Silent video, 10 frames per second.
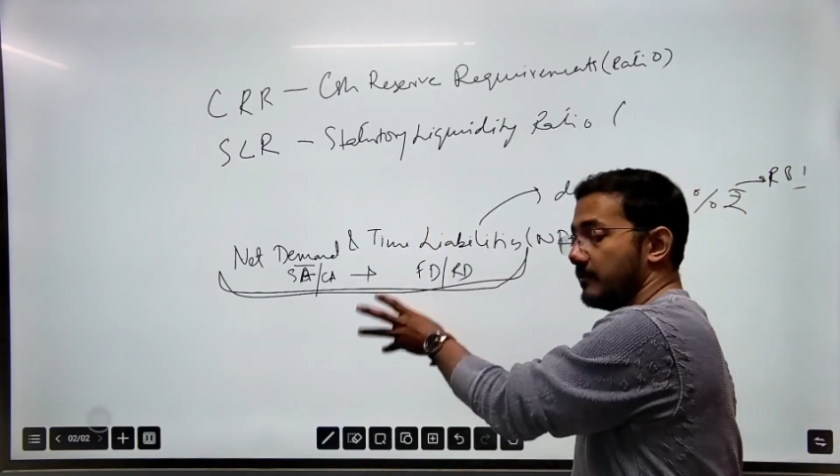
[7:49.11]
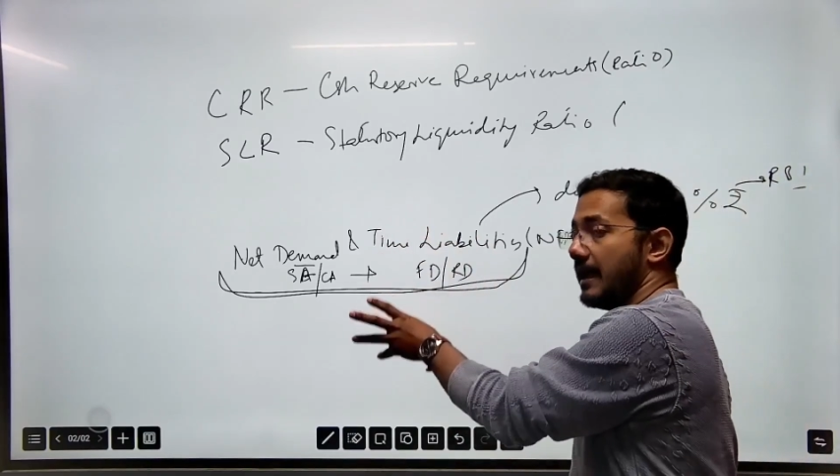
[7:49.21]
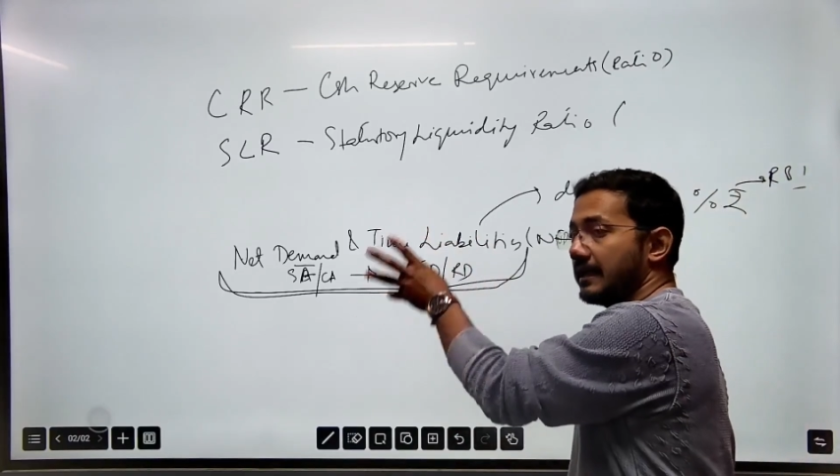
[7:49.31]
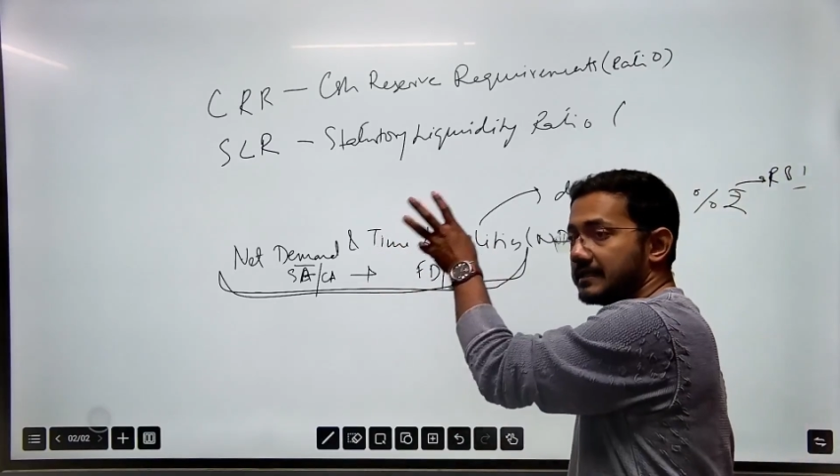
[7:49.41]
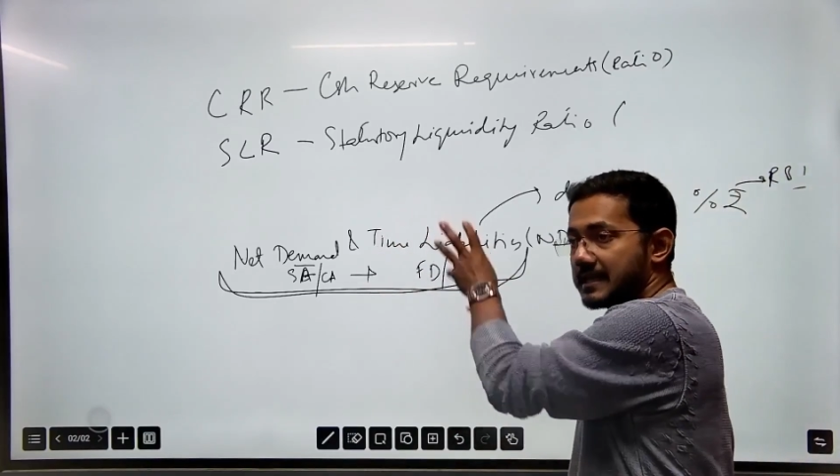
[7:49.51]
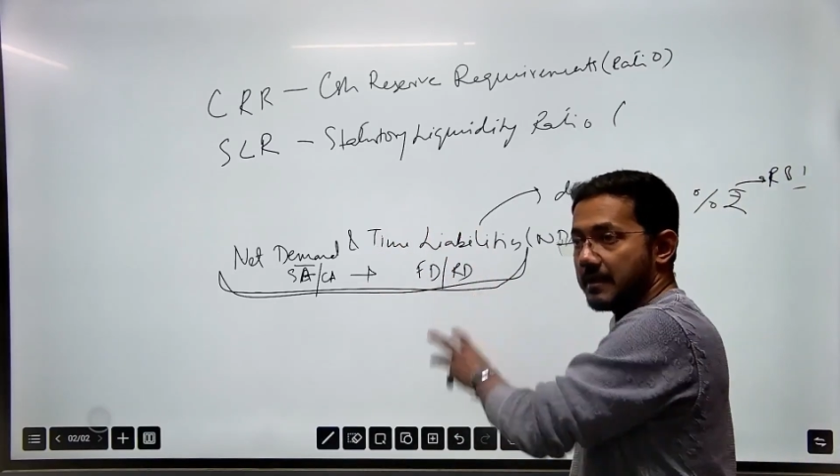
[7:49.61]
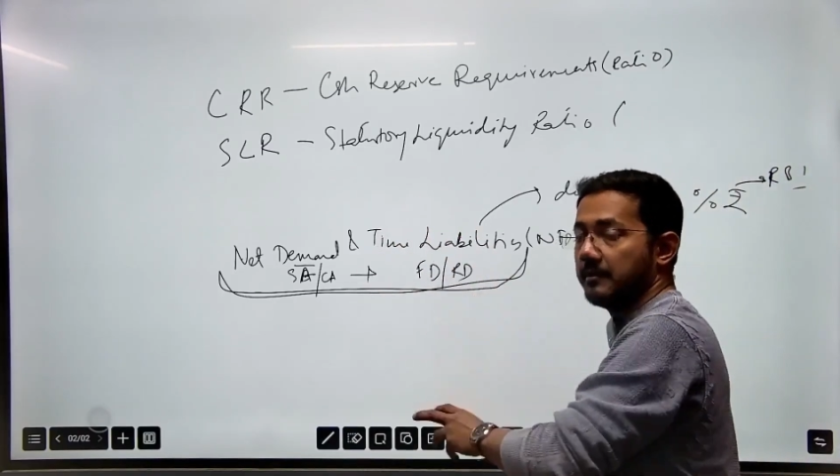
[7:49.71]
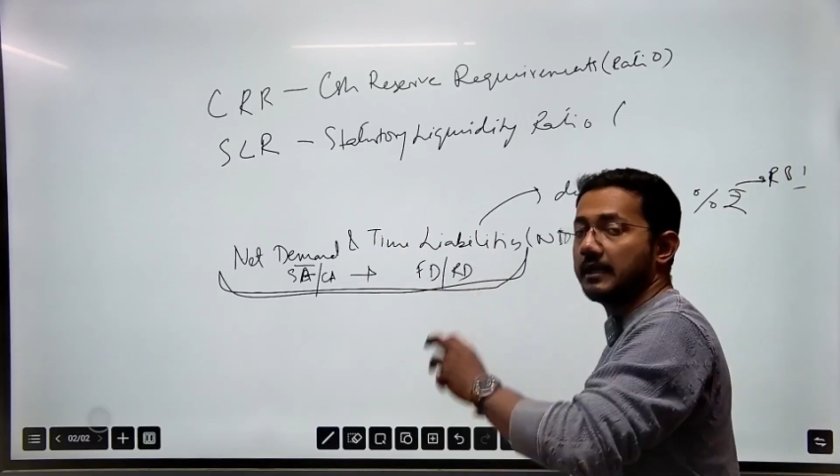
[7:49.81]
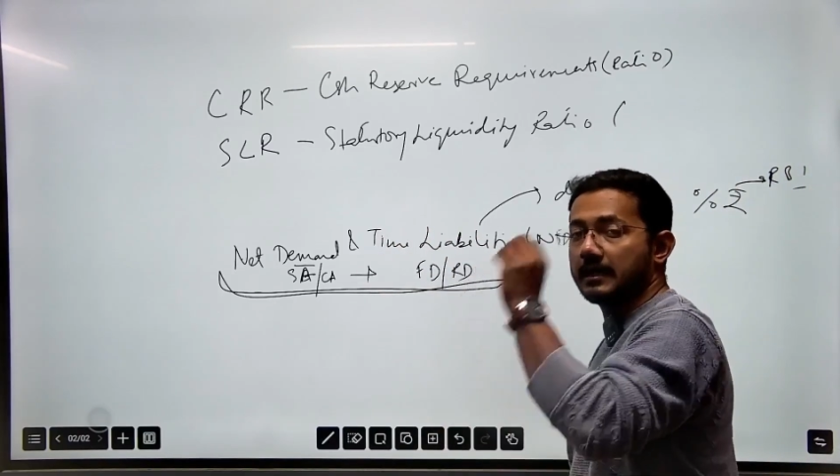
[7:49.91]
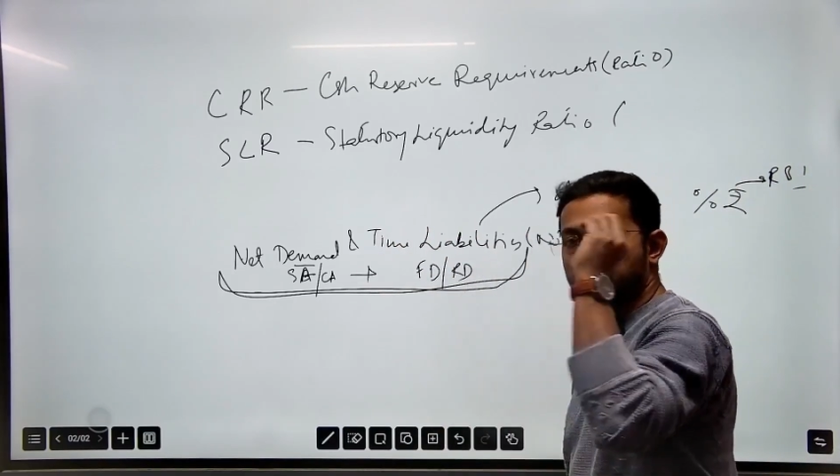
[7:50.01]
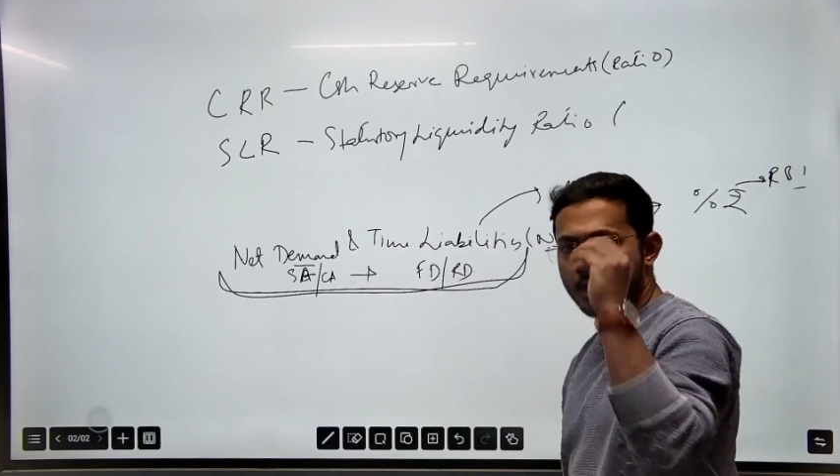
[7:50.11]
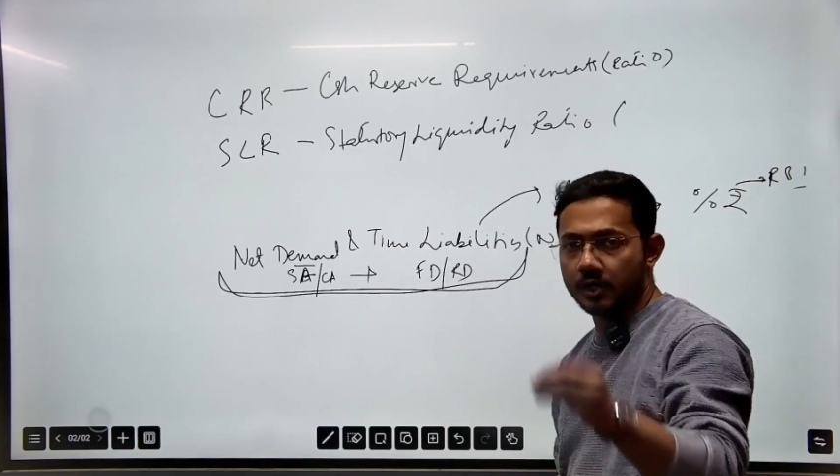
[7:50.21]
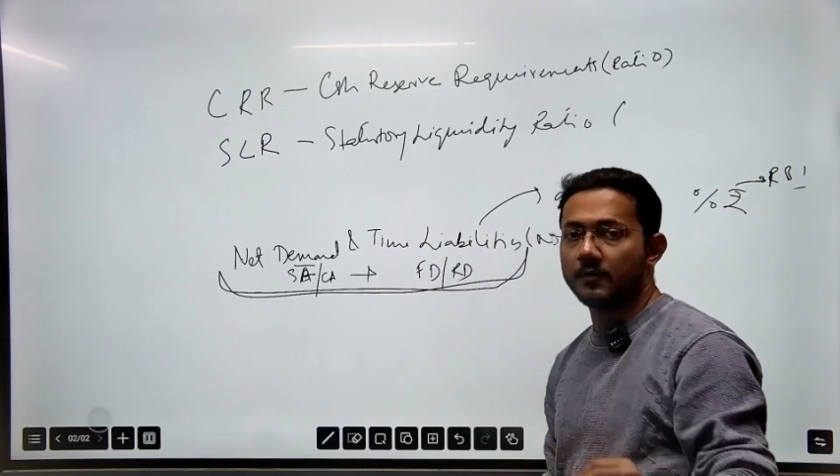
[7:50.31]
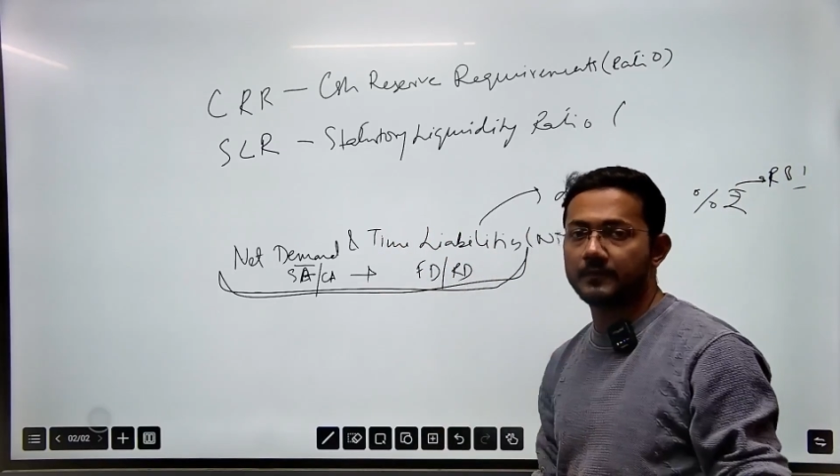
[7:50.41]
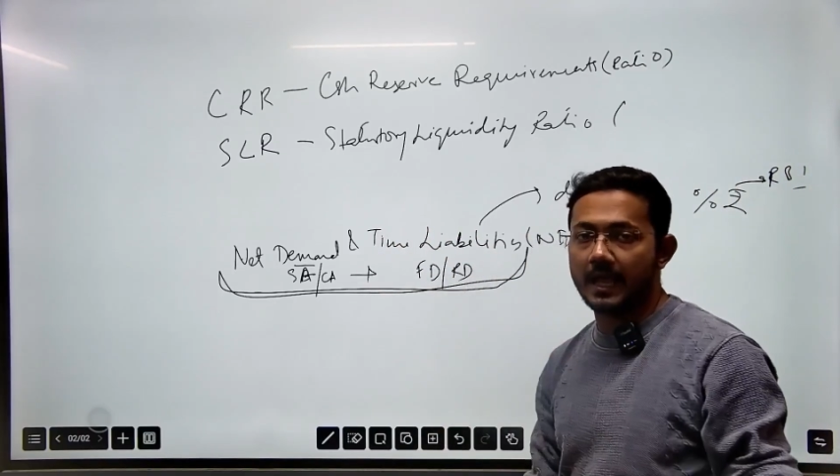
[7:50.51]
bank is having at a point of